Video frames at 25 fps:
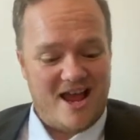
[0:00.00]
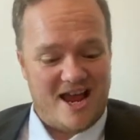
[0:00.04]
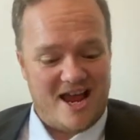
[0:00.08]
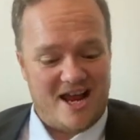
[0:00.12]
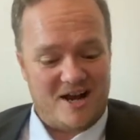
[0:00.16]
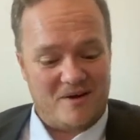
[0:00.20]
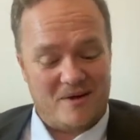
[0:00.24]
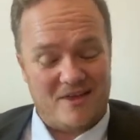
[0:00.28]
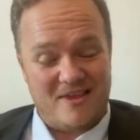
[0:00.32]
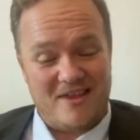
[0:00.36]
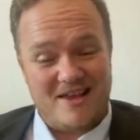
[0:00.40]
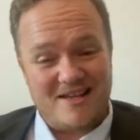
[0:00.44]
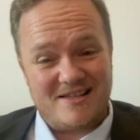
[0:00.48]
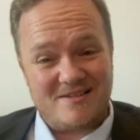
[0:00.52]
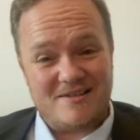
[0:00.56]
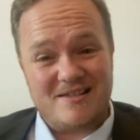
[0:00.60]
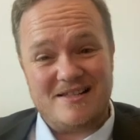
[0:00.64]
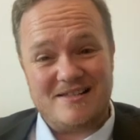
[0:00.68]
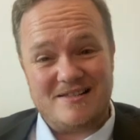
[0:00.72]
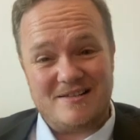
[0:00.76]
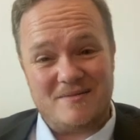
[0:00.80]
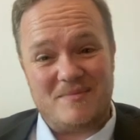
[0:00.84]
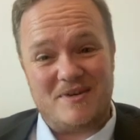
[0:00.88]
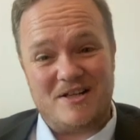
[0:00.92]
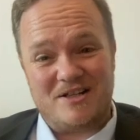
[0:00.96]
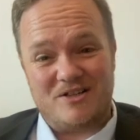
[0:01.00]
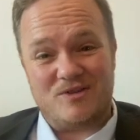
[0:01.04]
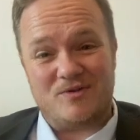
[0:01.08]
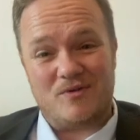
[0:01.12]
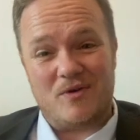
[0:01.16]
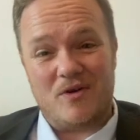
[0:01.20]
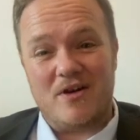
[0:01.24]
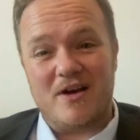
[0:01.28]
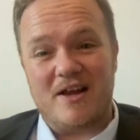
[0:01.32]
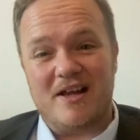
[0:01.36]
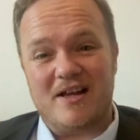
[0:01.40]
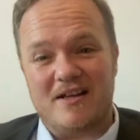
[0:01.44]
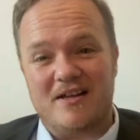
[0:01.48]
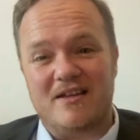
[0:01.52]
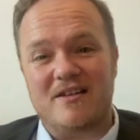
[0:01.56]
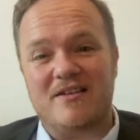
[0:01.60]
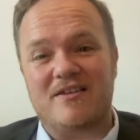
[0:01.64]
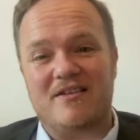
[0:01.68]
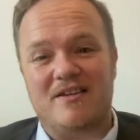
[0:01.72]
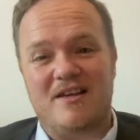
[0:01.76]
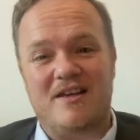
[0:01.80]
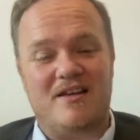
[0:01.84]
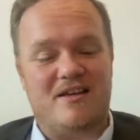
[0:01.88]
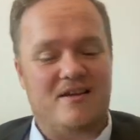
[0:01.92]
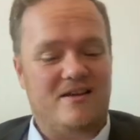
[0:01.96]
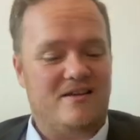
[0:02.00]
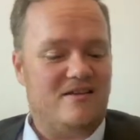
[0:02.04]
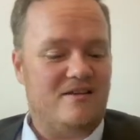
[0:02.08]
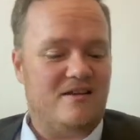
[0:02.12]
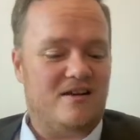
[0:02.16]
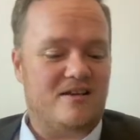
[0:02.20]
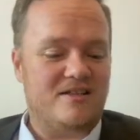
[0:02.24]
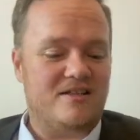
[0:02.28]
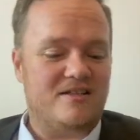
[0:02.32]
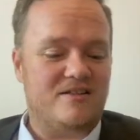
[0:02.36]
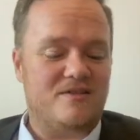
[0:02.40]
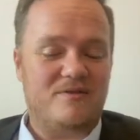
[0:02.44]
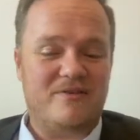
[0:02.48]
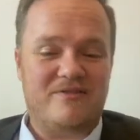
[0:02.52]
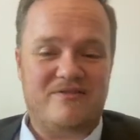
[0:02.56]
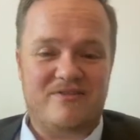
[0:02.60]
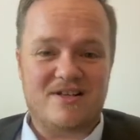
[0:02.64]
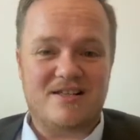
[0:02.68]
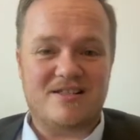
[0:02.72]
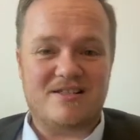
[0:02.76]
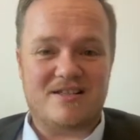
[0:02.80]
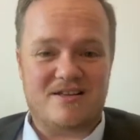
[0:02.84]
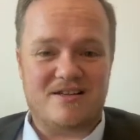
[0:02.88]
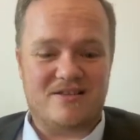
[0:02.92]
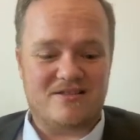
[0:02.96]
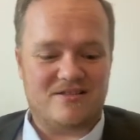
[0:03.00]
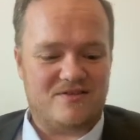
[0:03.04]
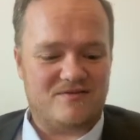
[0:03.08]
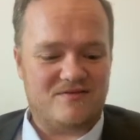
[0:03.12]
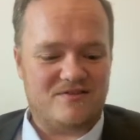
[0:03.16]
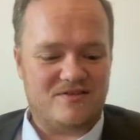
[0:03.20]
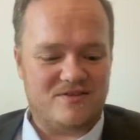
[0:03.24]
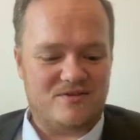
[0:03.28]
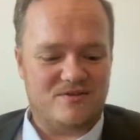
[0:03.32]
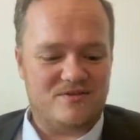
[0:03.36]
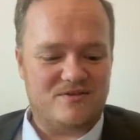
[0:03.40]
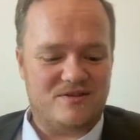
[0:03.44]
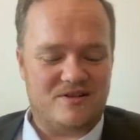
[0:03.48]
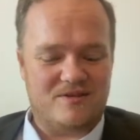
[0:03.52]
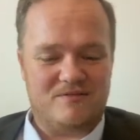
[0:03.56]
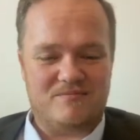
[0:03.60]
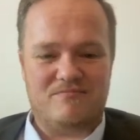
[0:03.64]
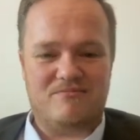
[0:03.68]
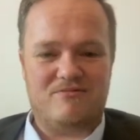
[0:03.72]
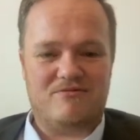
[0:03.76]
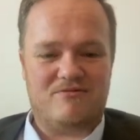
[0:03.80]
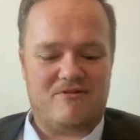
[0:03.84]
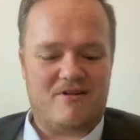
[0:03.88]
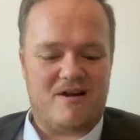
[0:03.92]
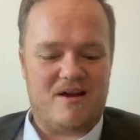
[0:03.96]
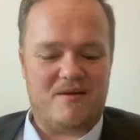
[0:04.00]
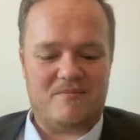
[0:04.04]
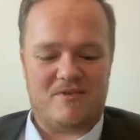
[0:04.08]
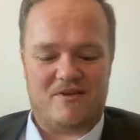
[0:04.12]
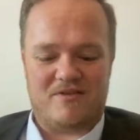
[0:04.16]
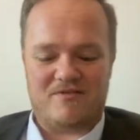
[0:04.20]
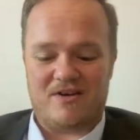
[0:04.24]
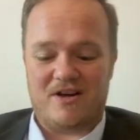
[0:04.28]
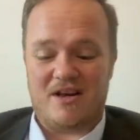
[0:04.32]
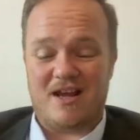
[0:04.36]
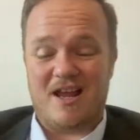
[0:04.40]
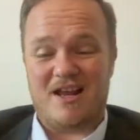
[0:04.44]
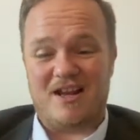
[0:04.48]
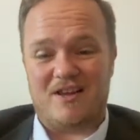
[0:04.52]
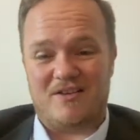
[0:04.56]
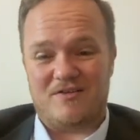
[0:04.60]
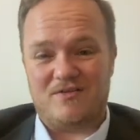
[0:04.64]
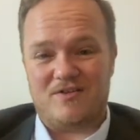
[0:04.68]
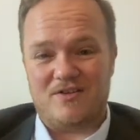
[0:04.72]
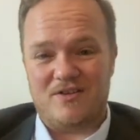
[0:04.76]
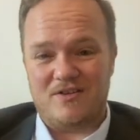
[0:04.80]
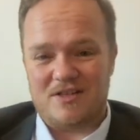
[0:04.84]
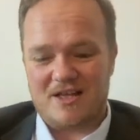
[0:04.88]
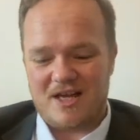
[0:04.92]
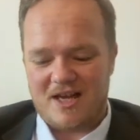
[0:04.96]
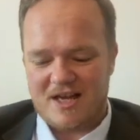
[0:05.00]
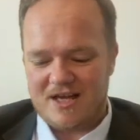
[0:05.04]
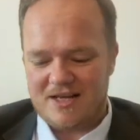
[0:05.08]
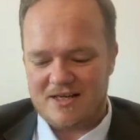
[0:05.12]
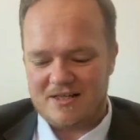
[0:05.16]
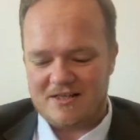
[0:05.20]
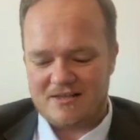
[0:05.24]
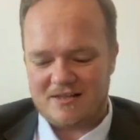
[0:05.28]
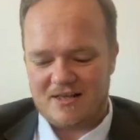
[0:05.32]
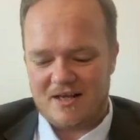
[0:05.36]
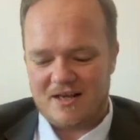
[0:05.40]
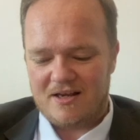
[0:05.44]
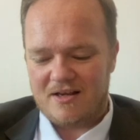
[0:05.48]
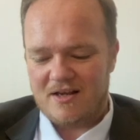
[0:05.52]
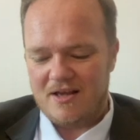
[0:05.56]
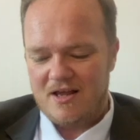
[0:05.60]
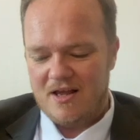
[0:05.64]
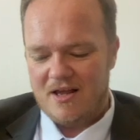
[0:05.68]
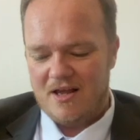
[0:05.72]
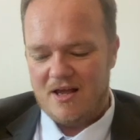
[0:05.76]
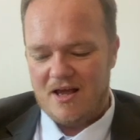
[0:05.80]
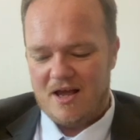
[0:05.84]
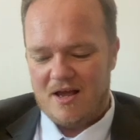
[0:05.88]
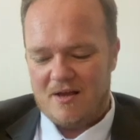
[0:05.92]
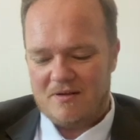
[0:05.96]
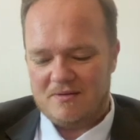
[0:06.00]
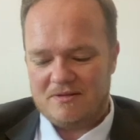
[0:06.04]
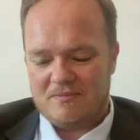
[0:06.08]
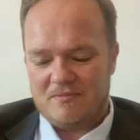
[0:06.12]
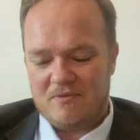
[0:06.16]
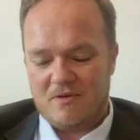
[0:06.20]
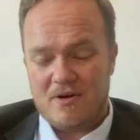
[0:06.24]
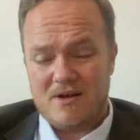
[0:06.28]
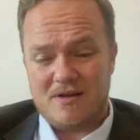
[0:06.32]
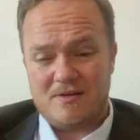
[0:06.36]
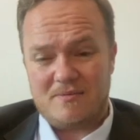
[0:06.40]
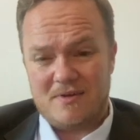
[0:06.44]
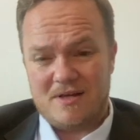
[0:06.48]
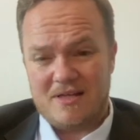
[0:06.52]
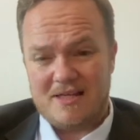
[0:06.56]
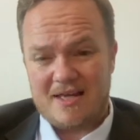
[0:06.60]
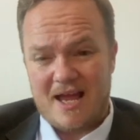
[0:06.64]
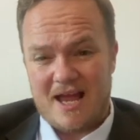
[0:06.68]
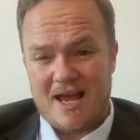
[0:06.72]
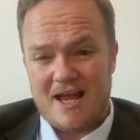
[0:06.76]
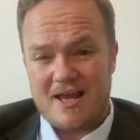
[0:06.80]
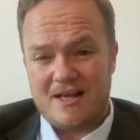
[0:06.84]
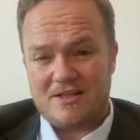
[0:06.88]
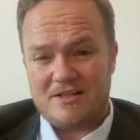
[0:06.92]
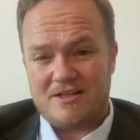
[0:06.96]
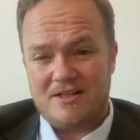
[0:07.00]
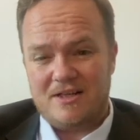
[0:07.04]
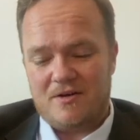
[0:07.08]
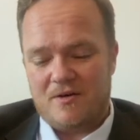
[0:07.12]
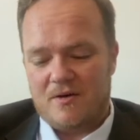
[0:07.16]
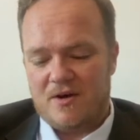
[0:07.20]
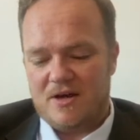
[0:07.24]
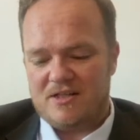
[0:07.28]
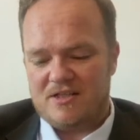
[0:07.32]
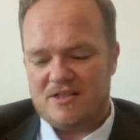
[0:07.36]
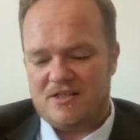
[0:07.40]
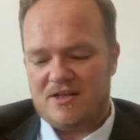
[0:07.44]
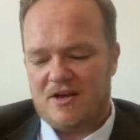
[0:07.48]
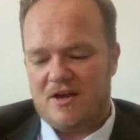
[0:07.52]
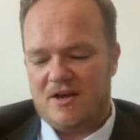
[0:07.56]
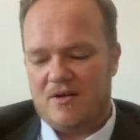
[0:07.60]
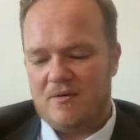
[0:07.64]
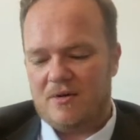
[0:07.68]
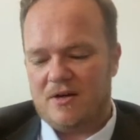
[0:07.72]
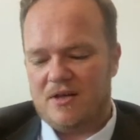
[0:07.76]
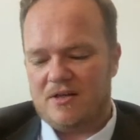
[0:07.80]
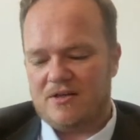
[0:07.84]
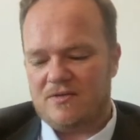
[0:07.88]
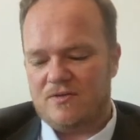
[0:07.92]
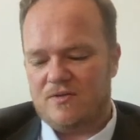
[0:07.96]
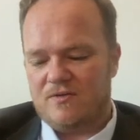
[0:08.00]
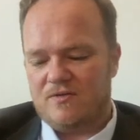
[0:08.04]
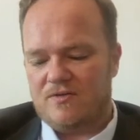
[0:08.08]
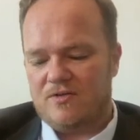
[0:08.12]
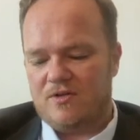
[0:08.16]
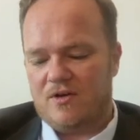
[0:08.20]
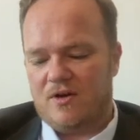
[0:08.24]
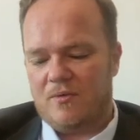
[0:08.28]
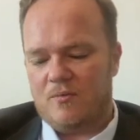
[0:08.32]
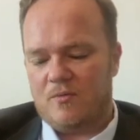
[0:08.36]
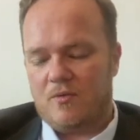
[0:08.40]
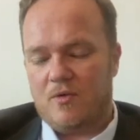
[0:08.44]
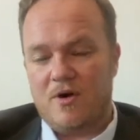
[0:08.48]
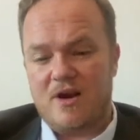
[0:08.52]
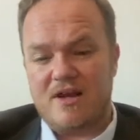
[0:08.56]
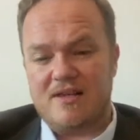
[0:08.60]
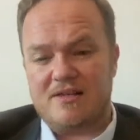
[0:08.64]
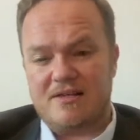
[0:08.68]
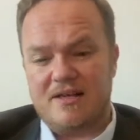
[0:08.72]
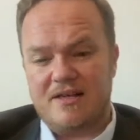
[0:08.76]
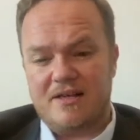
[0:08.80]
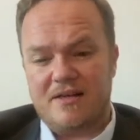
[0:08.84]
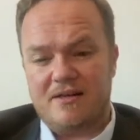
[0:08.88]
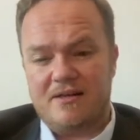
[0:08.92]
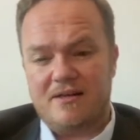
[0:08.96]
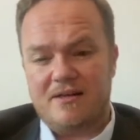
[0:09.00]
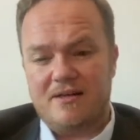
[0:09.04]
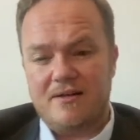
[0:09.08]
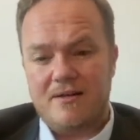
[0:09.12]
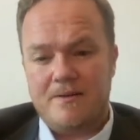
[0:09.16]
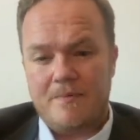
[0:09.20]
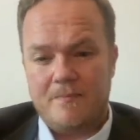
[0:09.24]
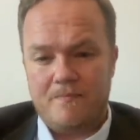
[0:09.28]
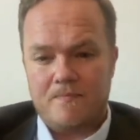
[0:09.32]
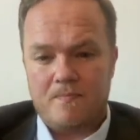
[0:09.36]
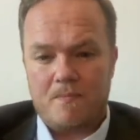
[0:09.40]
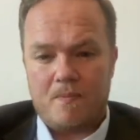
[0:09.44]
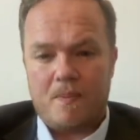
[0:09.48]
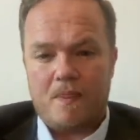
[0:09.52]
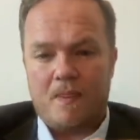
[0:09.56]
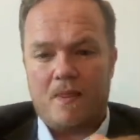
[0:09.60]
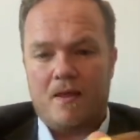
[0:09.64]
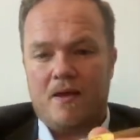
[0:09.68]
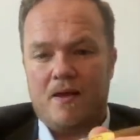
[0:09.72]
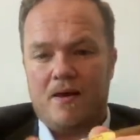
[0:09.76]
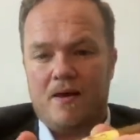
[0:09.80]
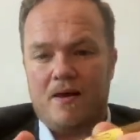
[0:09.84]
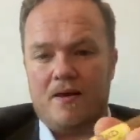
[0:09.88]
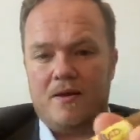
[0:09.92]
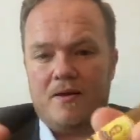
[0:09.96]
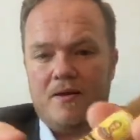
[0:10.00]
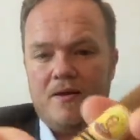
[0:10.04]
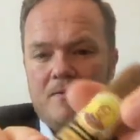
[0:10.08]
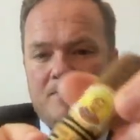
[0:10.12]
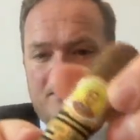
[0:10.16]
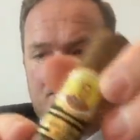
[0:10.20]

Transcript: Anyway, this is a bit dry, and I don't know whether it's because I've stored it crap, but I've only had it a few days, so I'm surprised, but it's actually quite tight when I sort of try and press it. I'm